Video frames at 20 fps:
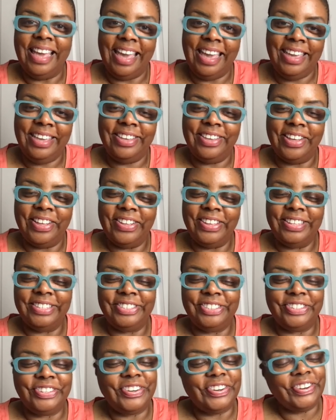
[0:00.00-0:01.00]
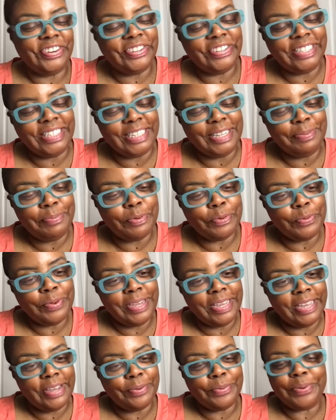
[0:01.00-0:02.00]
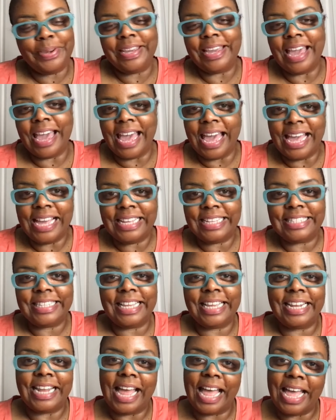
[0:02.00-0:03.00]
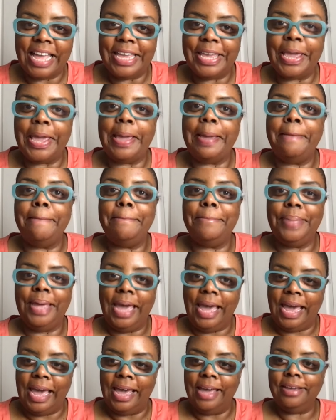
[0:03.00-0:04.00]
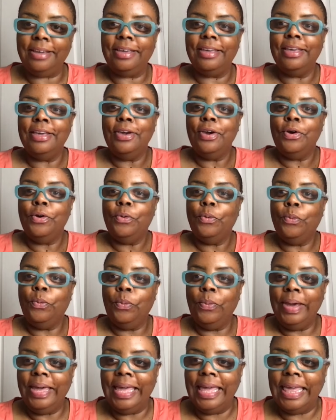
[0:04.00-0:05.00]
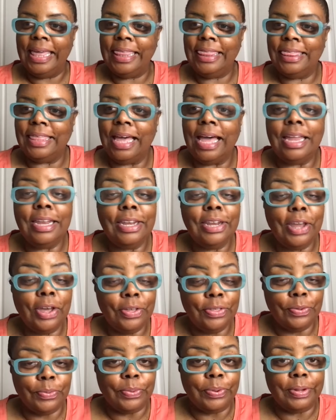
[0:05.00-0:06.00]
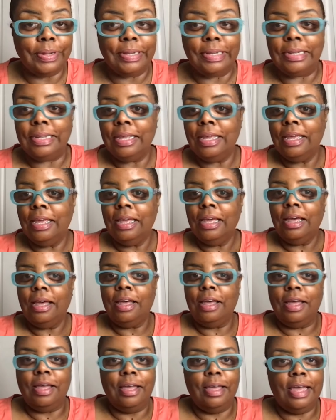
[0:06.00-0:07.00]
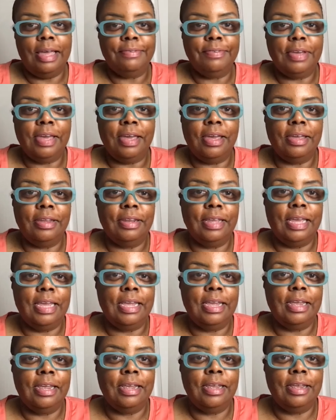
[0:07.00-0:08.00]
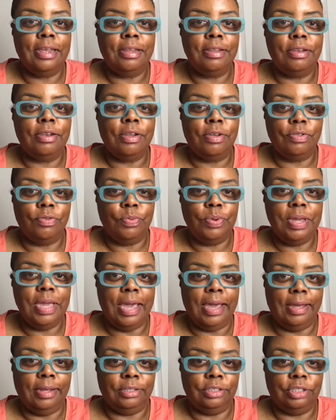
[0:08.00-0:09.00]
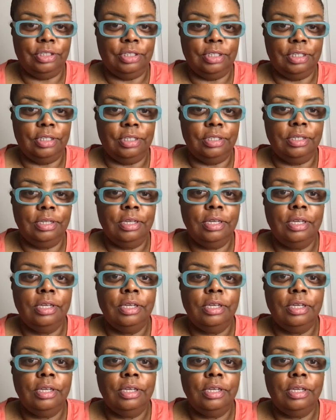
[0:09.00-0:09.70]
Hey y'all, it's your girl D'Maria Reacts, and I am back with another one. Uh, I've got a, another reaction